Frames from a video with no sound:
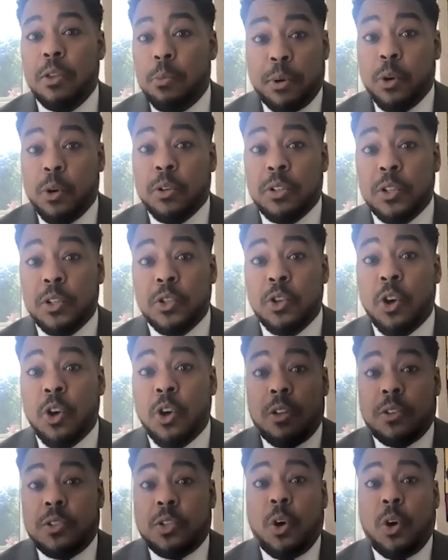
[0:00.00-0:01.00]
Puritans
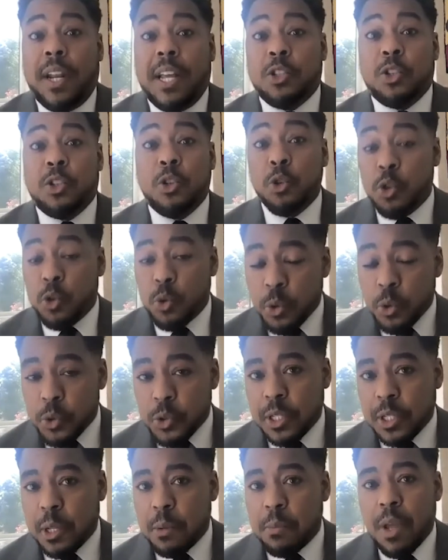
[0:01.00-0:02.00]
saw it as a New
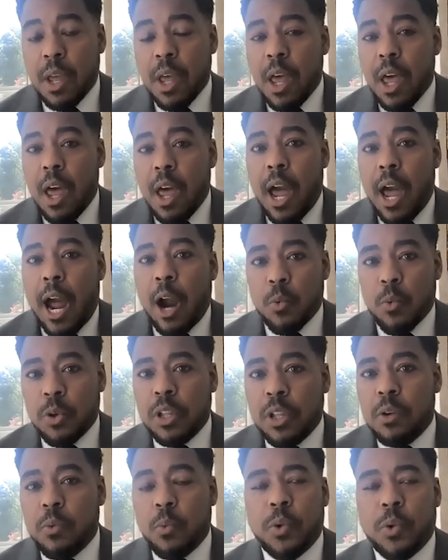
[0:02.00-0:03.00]
Jerusalem. I
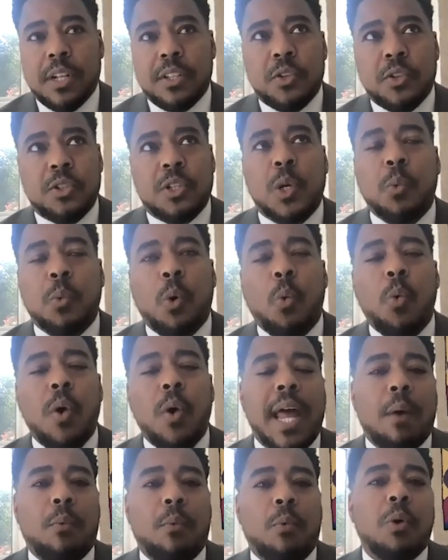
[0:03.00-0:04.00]
really wanted to see, well,
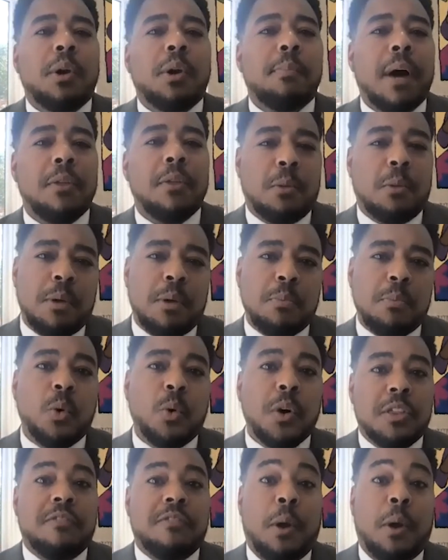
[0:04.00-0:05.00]
what about the people
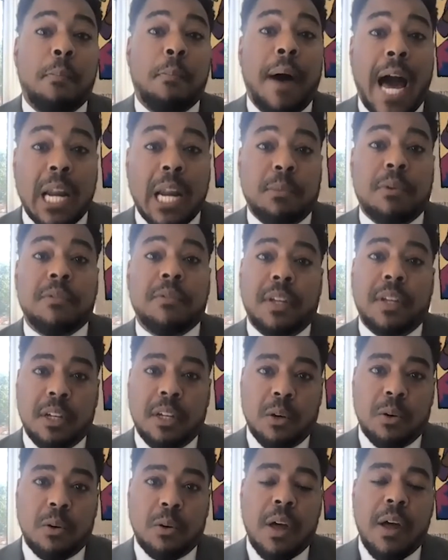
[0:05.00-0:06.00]
who are at the very bottom of the
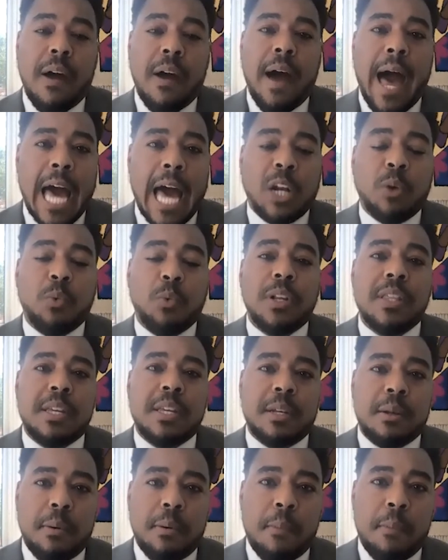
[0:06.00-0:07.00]
hill? How do we
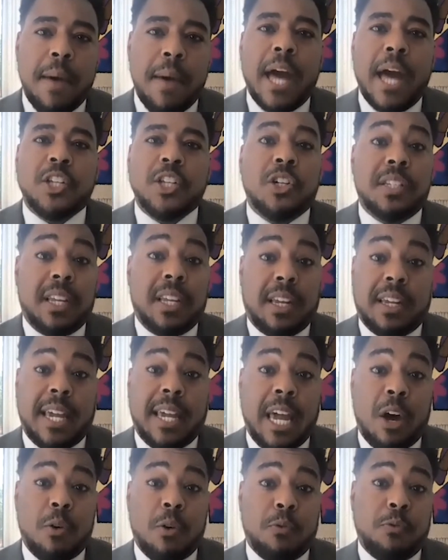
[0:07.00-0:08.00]
then imagine, take
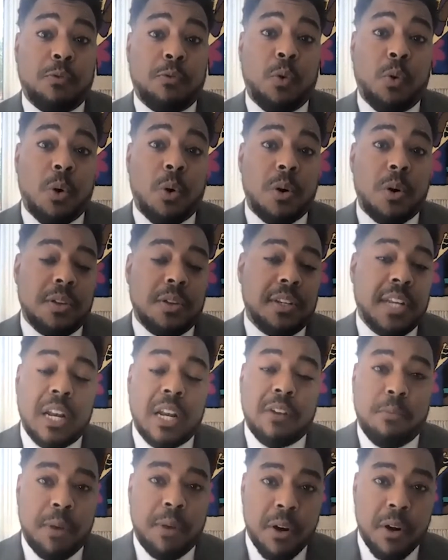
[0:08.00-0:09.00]
account for
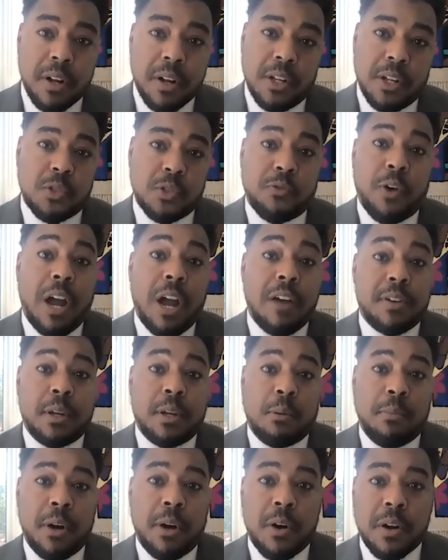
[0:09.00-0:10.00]
Native Americans, for
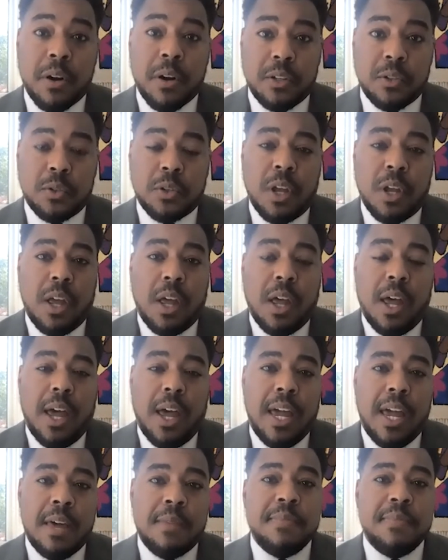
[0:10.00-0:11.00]
African Americans?
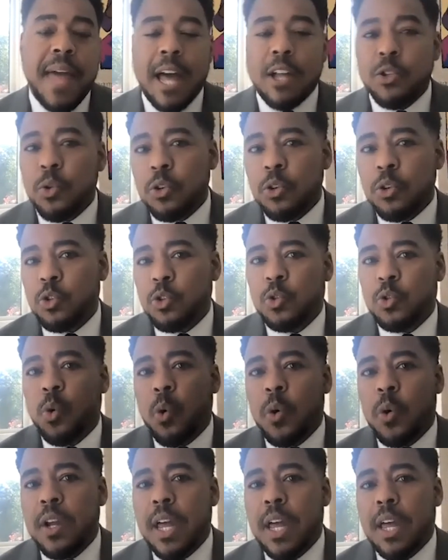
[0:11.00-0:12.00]
And that sort of
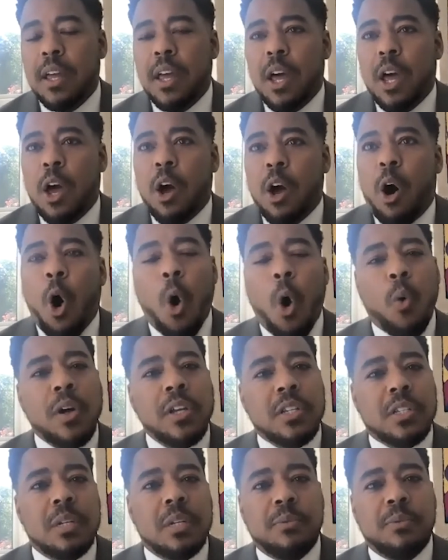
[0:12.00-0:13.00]
story
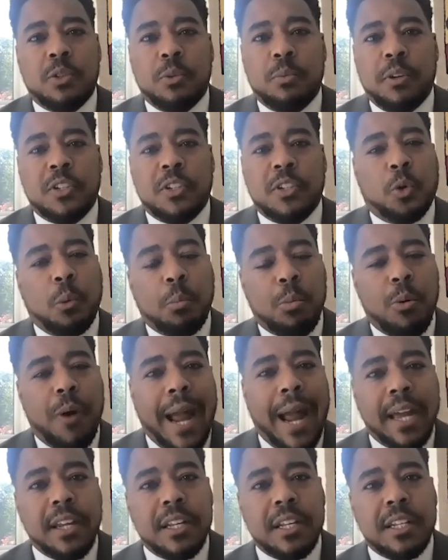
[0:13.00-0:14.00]
always seemed to be sort of
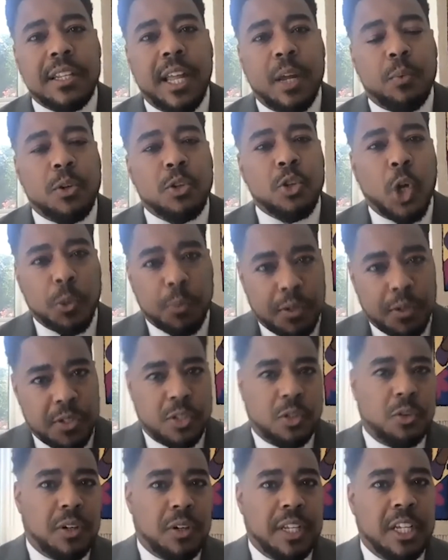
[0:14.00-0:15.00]
bracketed. Like we talked about
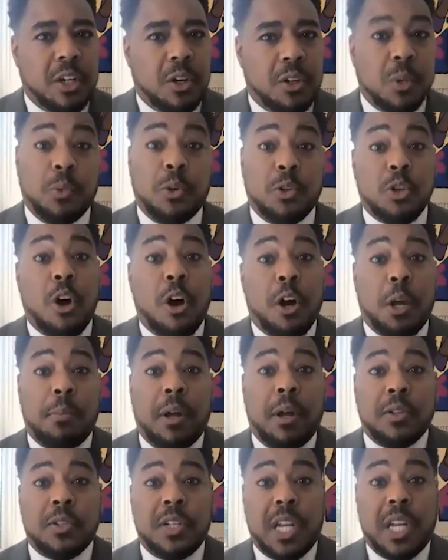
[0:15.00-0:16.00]
Still on the Hill, then we talk
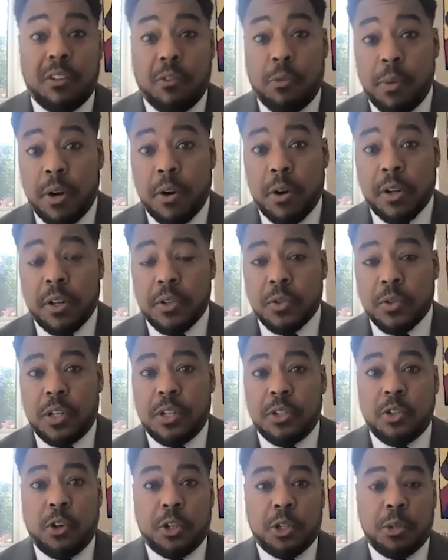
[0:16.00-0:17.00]
about, say, Native Americans
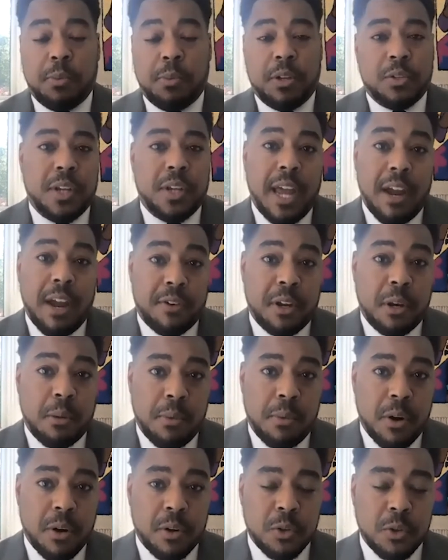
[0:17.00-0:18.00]
and talked about, say, African
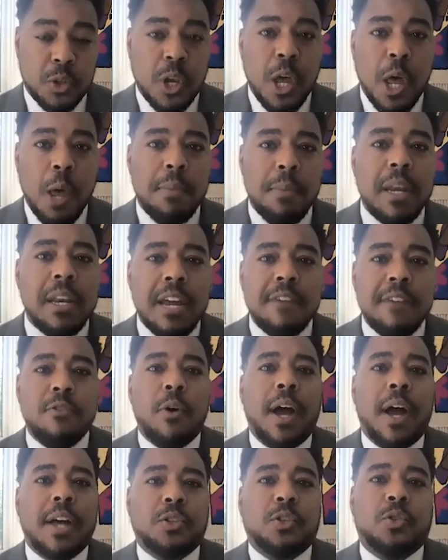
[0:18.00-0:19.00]
Americans, but
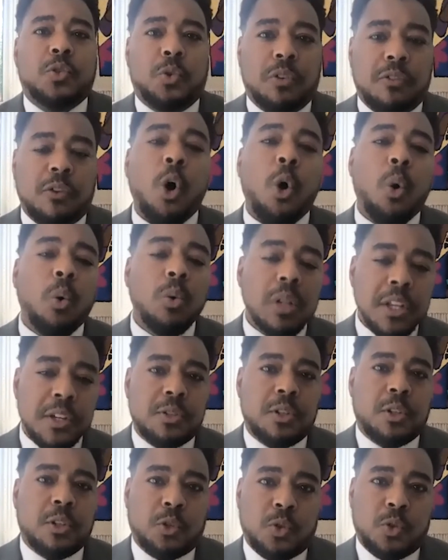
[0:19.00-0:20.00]
never as a sort of
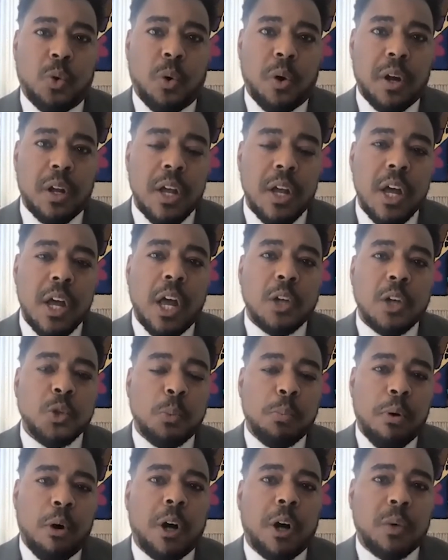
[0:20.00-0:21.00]
holistic story.
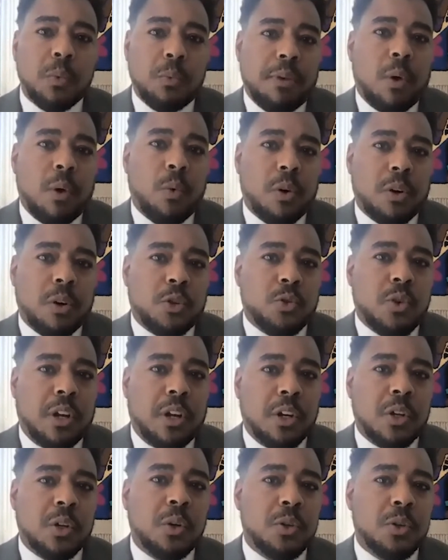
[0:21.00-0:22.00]
So part of my work is
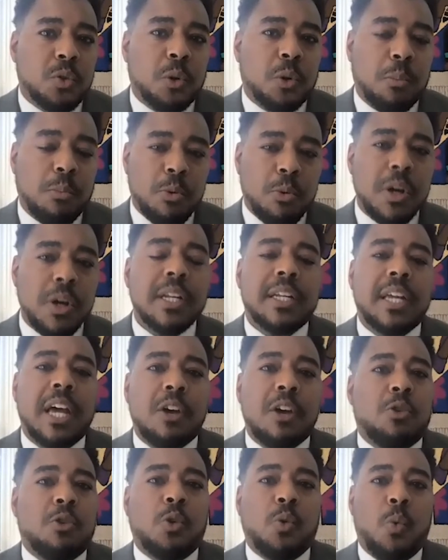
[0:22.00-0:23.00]
trying to do is sort of bring
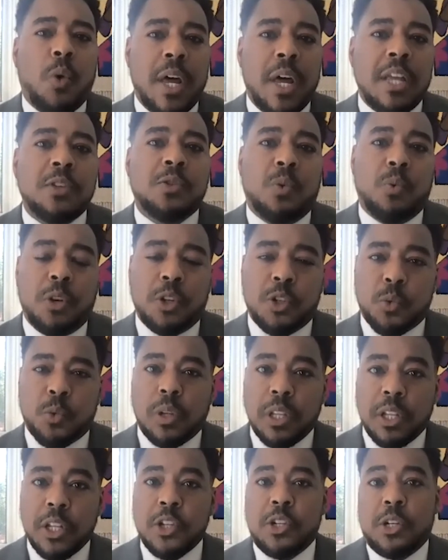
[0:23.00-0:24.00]
together the ways in which
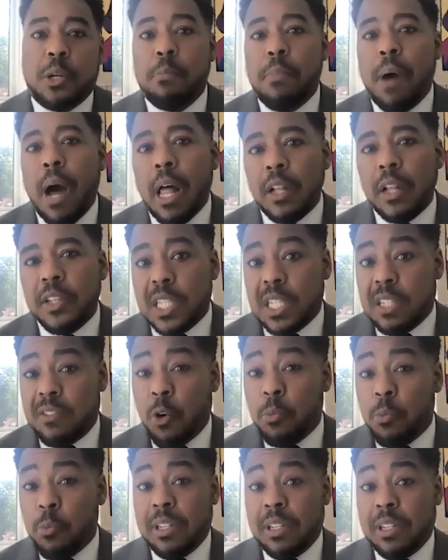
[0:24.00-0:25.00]
religion and politics have
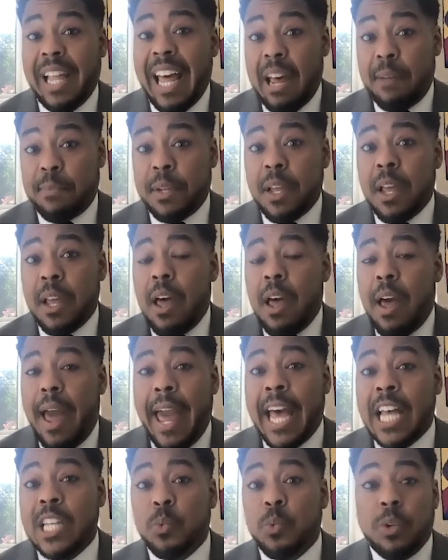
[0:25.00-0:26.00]
overlapped
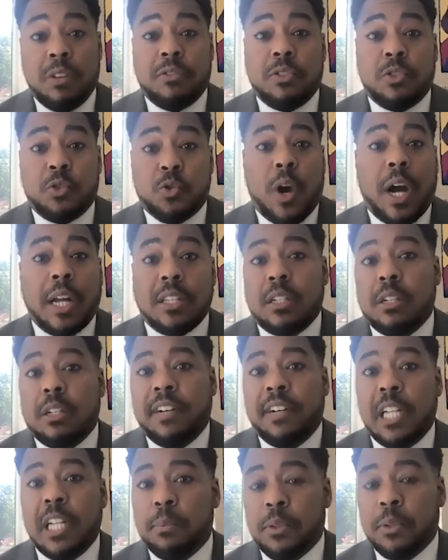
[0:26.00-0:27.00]
as we've tried to
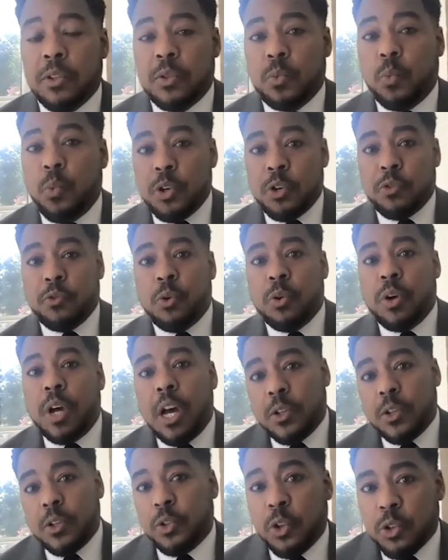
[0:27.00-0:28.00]
develop this wonderful
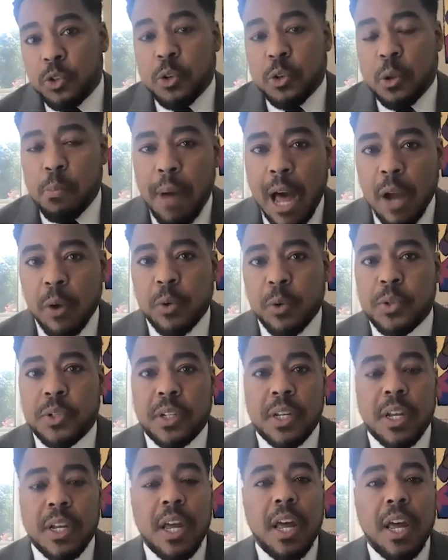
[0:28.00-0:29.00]
constitutional
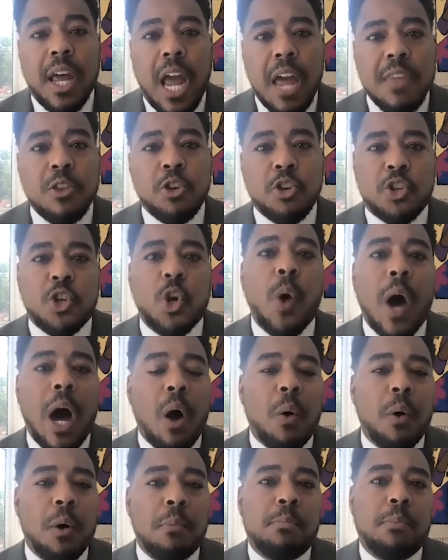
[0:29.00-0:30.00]
democracy, and to show
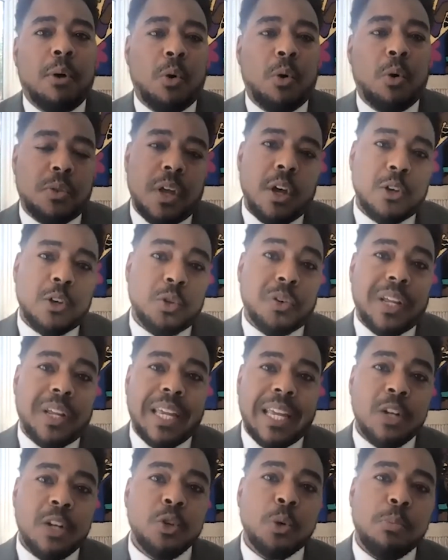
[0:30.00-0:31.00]
how it both sort of
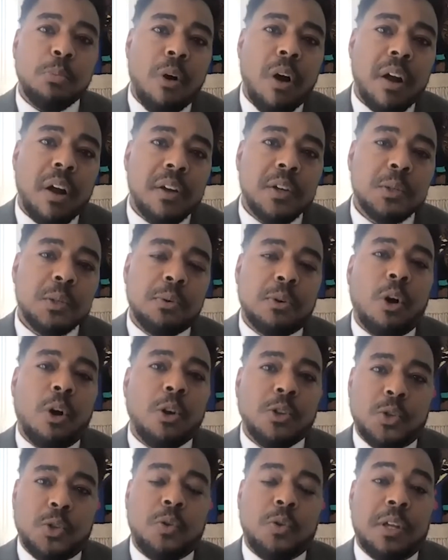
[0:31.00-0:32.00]
hindered progress, but
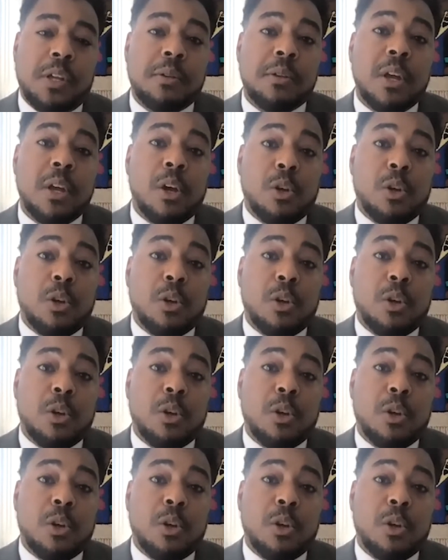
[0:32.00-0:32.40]
also then